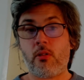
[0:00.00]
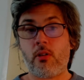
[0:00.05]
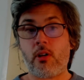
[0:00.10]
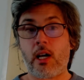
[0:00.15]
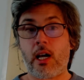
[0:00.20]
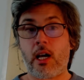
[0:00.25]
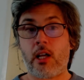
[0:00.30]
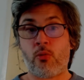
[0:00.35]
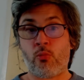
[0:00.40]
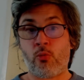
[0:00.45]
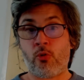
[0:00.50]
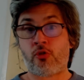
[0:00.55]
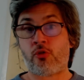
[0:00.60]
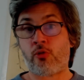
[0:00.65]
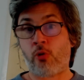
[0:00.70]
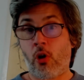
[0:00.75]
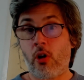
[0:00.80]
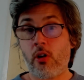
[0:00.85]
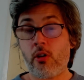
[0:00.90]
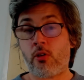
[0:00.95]
And it was
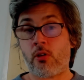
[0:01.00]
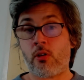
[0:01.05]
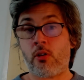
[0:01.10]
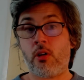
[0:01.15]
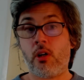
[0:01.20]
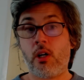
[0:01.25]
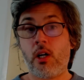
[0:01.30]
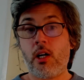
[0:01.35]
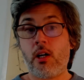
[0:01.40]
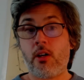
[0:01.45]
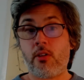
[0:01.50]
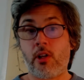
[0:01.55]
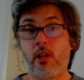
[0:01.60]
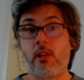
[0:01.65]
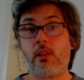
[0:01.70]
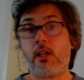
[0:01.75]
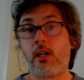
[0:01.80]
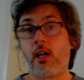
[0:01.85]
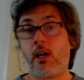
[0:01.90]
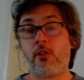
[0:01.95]
longer
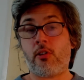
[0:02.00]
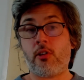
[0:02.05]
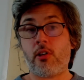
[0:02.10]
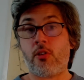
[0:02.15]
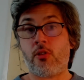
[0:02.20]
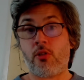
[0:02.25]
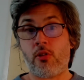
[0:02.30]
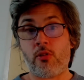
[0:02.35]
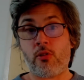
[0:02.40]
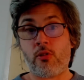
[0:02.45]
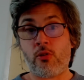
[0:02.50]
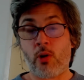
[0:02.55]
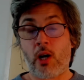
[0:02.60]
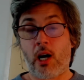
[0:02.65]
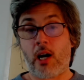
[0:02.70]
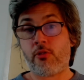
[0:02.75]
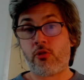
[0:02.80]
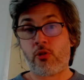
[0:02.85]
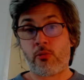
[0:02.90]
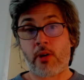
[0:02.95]
than the idea that you
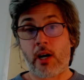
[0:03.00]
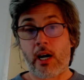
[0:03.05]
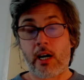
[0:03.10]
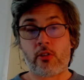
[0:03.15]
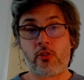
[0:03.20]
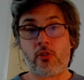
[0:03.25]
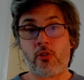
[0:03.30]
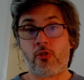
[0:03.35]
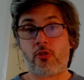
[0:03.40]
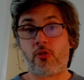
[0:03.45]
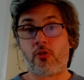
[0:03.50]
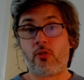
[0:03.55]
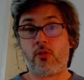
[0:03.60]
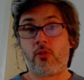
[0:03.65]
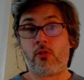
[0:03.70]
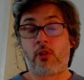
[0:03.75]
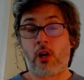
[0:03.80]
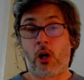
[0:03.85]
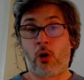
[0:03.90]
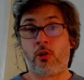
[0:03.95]
have to practice
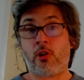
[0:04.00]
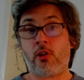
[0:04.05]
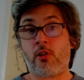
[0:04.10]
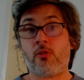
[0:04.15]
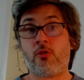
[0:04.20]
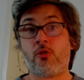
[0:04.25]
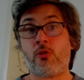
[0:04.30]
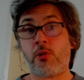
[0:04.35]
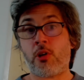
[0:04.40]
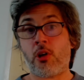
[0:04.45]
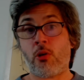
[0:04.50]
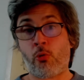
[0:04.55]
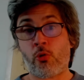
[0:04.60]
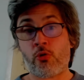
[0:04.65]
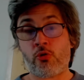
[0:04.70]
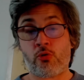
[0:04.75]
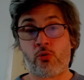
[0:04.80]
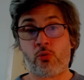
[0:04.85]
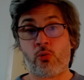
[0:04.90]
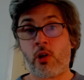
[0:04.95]
Daoyin to be able
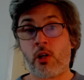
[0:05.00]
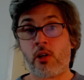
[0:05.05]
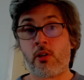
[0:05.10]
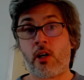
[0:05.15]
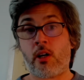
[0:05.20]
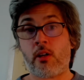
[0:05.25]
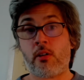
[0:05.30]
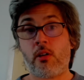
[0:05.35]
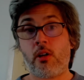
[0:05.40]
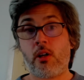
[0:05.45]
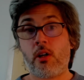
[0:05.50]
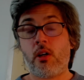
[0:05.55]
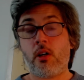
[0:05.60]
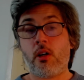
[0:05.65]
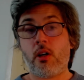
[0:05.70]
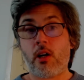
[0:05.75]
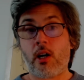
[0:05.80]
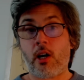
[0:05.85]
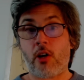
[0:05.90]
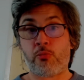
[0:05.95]
to do Neidan
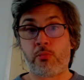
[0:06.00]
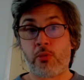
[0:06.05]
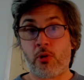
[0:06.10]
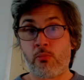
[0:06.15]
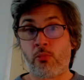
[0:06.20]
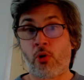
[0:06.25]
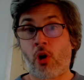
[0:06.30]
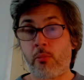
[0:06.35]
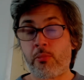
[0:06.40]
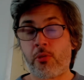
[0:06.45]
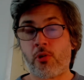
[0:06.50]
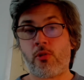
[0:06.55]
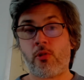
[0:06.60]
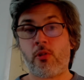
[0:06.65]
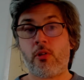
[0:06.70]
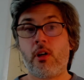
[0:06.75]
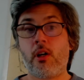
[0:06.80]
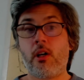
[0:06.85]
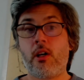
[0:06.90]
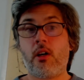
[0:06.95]
has been
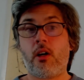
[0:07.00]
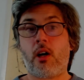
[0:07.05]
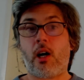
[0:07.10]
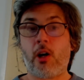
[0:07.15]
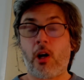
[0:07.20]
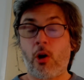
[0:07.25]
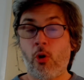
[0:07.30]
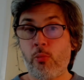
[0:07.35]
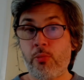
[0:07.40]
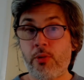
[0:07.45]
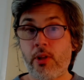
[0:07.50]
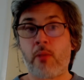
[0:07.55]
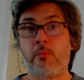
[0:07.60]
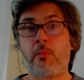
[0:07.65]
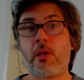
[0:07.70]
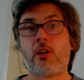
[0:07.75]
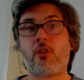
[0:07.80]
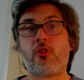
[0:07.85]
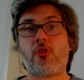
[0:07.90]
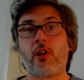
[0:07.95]
popular. I hope that
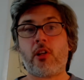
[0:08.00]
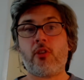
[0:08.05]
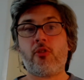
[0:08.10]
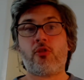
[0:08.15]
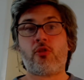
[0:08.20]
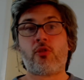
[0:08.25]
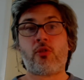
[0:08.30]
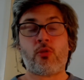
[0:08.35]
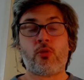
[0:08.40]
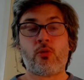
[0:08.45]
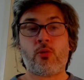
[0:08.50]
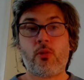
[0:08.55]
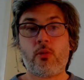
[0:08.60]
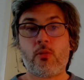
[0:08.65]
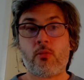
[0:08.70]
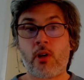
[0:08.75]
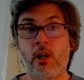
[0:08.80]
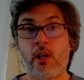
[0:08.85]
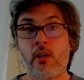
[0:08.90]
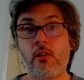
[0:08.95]
makes sense to you,
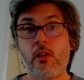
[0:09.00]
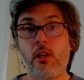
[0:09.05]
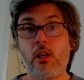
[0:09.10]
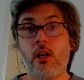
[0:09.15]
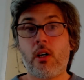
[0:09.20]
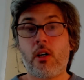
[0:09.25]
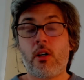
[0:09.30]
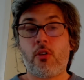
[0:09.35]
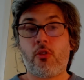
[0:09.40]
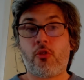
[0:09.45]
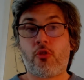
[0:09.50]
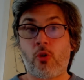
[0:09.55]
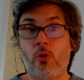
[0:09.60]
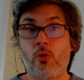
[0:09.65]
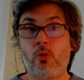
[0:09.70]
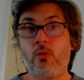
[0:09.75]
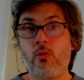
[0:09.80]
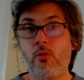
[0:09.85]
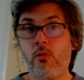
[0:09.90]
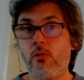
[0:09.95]
right?
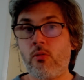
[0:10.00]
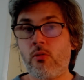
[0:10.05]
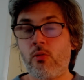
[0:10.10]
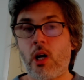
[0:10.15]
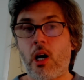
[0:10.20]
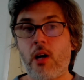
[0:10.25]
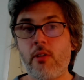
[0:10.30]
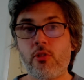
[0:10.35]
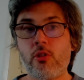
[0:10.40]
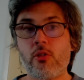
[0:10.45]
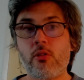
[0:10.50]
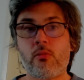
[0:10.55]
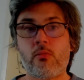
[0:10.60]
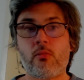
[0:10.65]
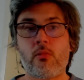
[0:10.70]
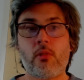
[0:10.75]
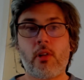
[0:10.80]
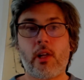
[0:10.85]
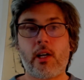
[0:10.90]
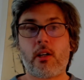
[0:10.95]
So you have
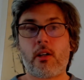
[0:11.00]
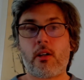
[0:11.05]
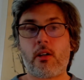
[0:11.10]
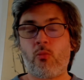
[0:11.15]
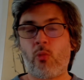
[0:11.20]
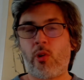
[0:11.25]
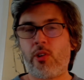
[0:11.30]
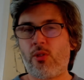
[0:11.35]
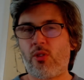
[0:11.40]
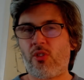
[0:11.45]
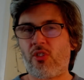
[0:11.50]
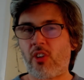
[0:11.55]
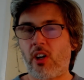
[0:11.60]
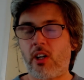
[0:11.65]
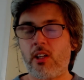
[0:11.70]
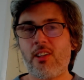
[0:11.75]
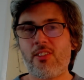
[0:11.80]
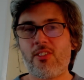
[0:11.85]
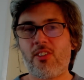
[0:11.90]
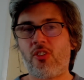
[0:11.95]
to, like, when you're
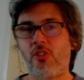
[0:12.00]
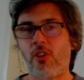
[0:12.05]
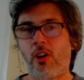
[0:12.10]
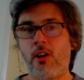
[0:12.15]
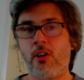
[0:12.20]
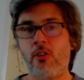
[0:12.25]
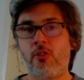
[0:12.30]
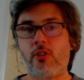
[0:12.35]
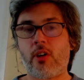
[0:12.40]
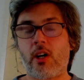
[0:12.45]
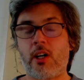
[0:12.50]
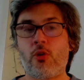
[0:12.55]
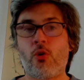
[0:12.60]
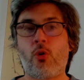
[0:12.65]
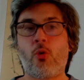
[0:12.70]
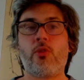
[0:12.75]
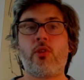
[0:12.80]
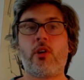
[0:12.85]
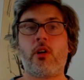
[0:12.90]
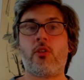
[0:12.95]
studying these arts, I
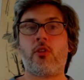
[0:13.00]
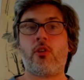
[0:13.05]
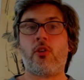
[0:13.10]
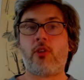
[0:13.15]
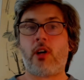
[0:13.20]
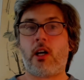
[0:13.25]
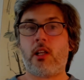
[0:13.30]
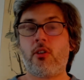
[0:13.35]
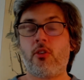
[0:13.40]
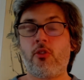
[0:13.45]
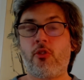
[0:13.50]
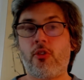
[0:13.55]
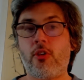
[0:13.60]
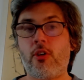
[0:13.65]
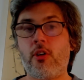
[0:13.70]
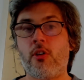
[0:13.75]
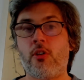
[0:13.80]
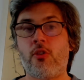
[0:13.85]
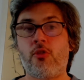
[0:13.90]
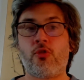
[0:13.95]
know that the
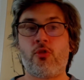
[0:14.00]
tendency is,